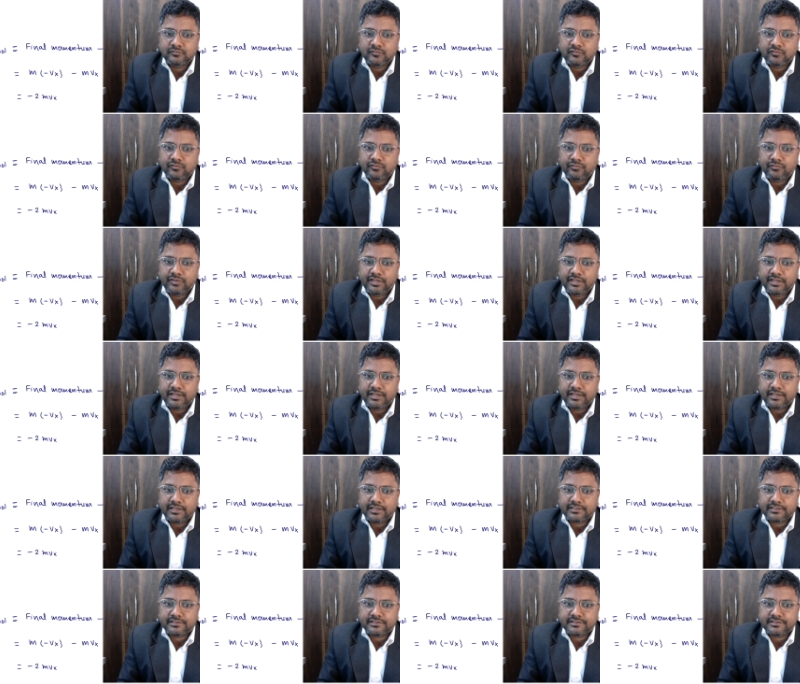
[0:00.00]

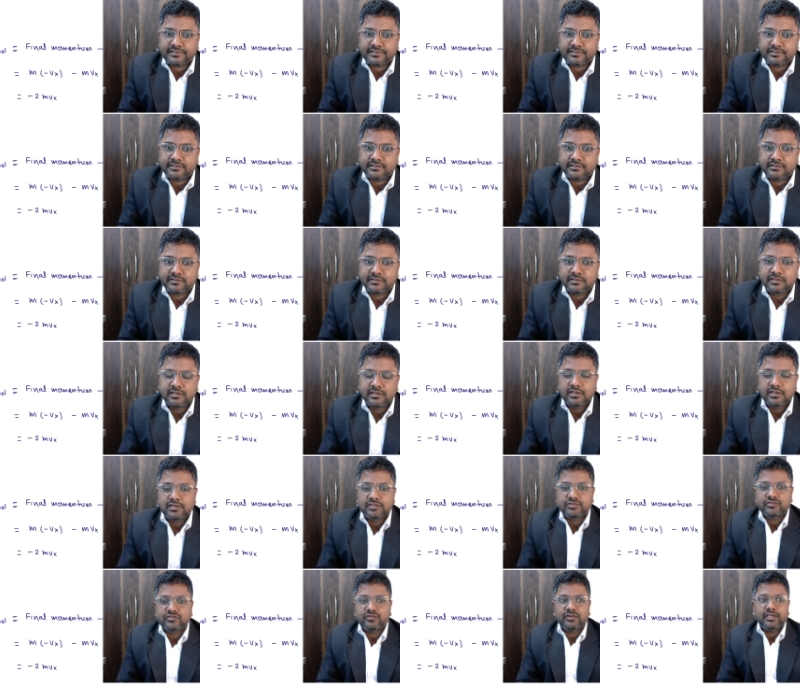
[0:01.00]
Vx.
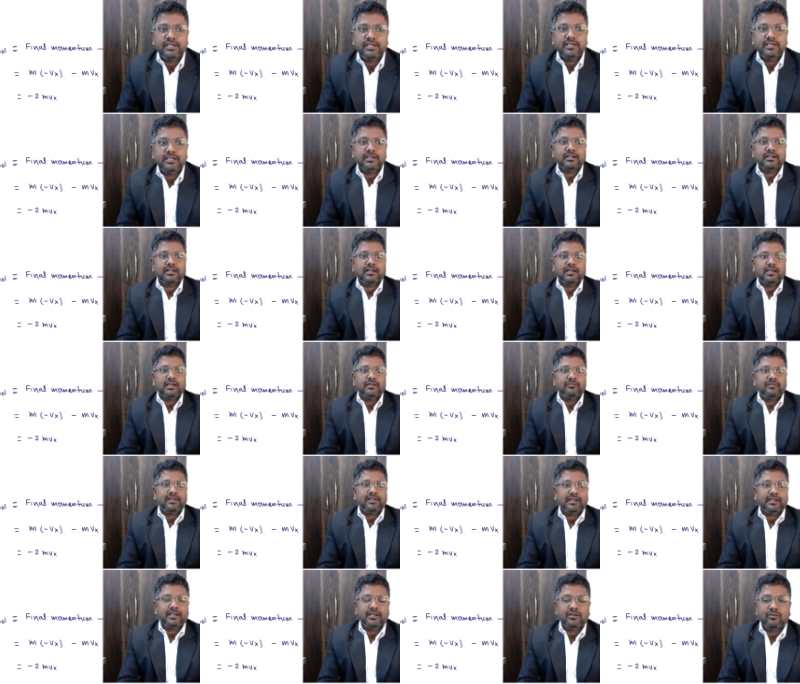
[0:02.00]
So here I am
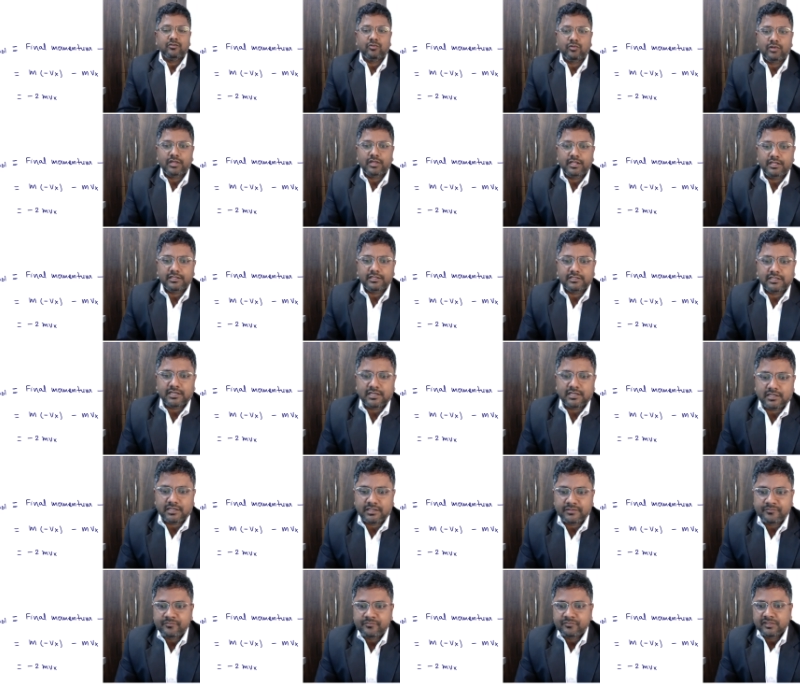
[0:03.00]
taking only the
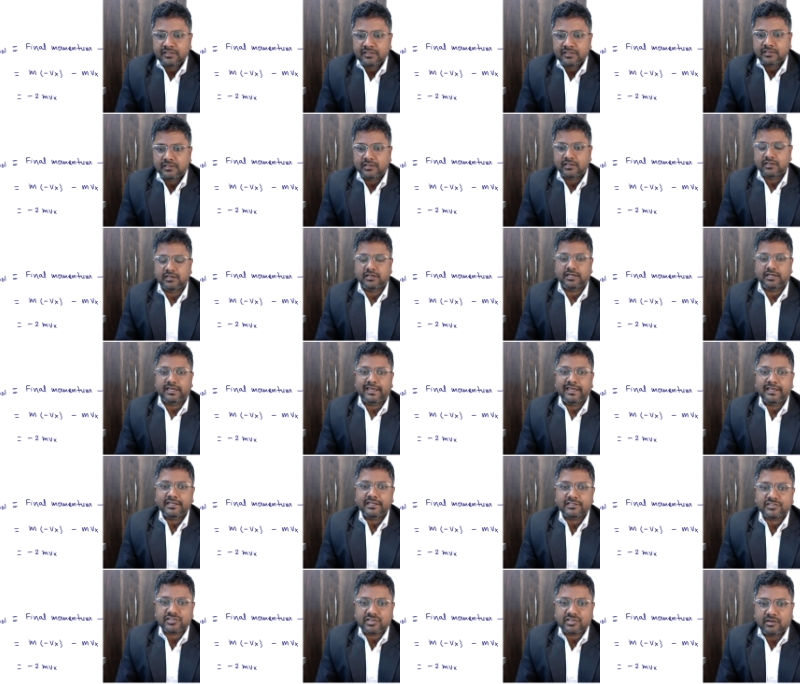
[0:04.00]

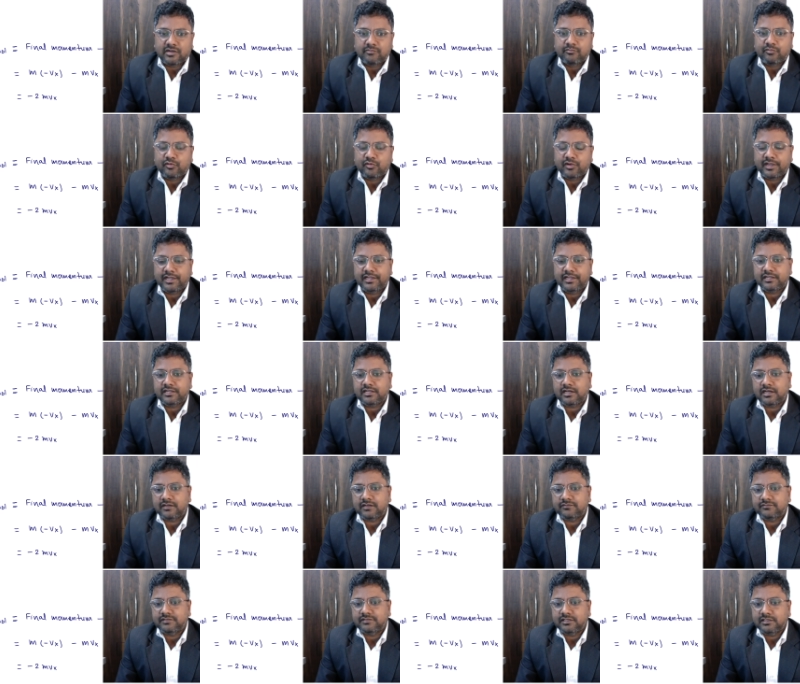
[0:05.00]
x component
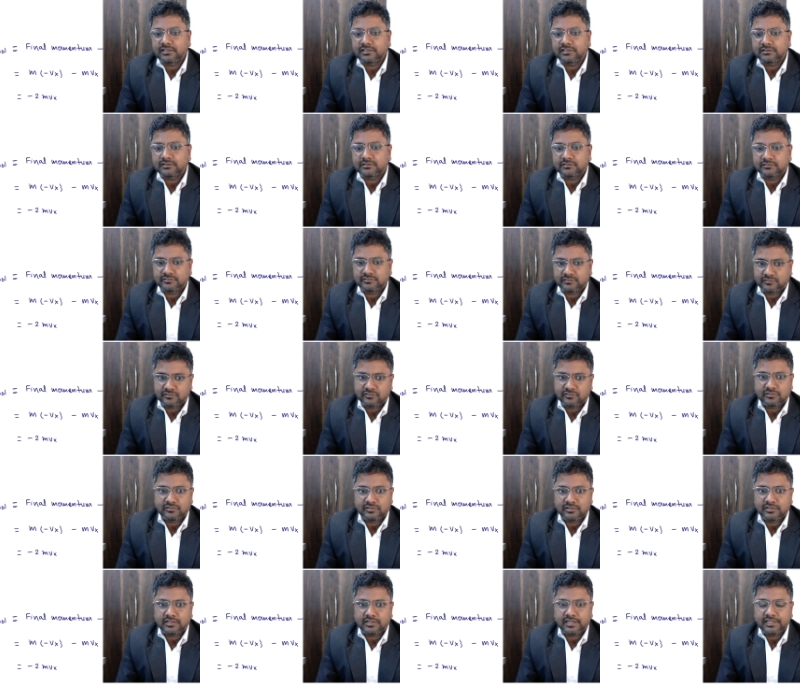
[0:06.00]
of the
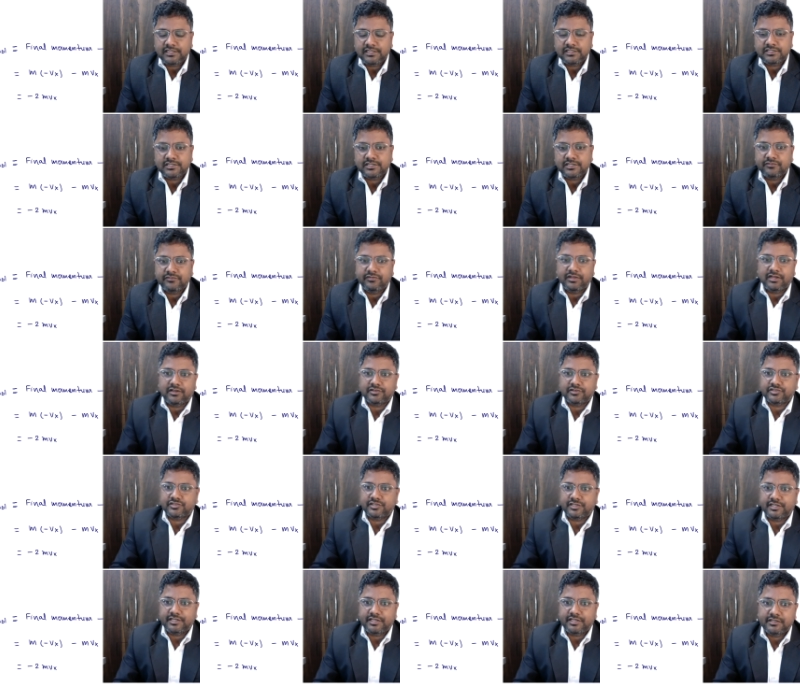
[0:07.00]

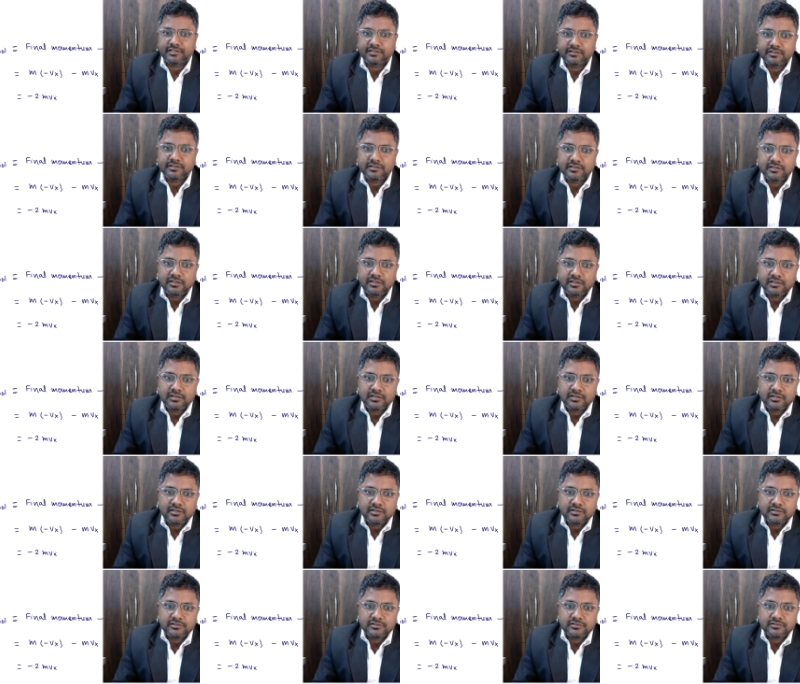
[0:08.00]
velocity.
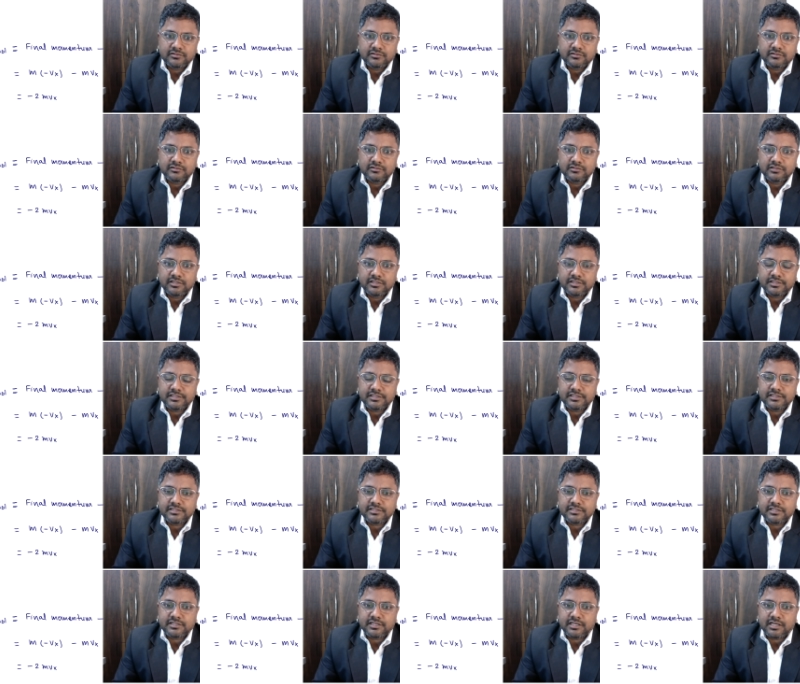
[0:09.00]
So this is
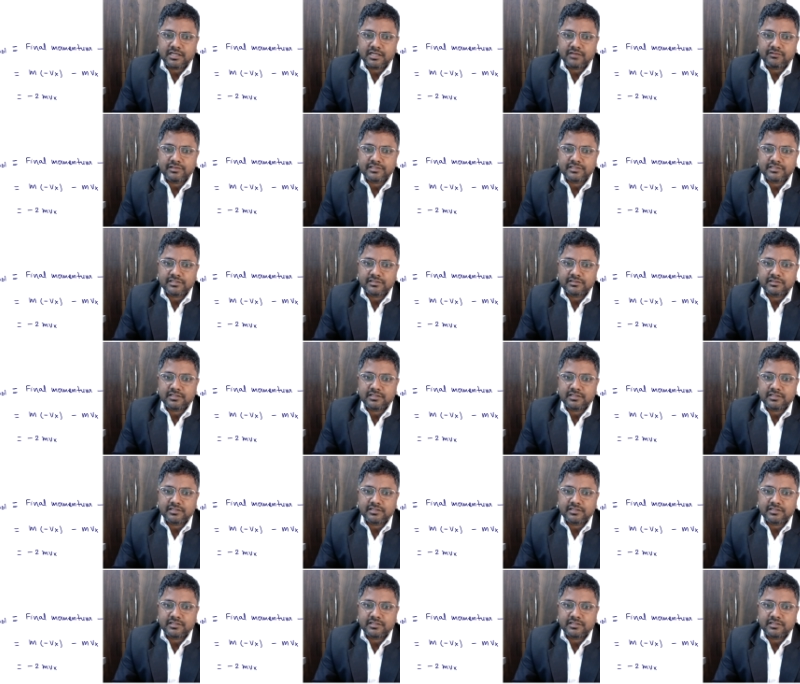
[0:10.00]
equation 3.